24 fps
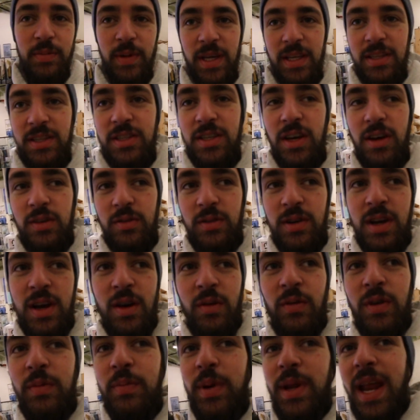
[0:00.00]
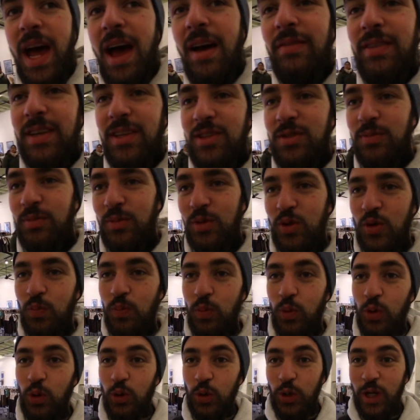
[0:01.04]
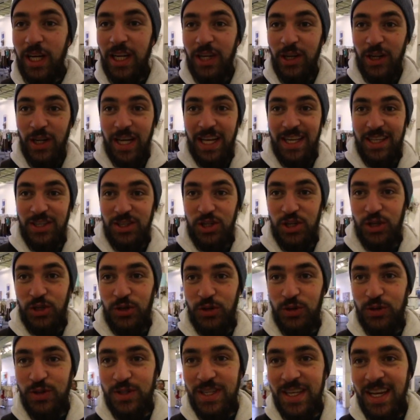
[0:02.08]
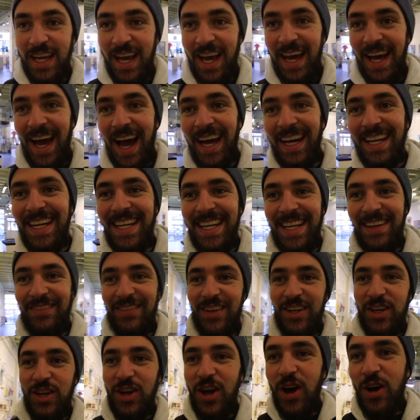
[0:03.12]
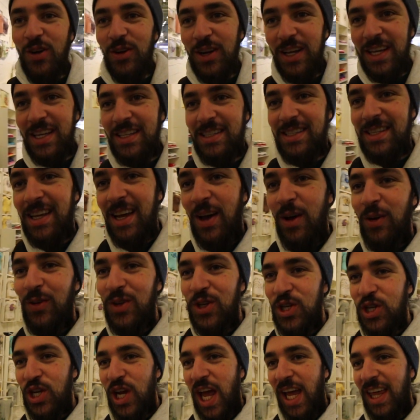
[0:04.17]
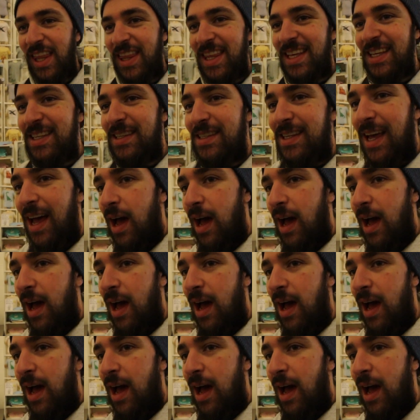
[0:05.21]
me. So we've been having some printer issues. I didn't even notice. Check this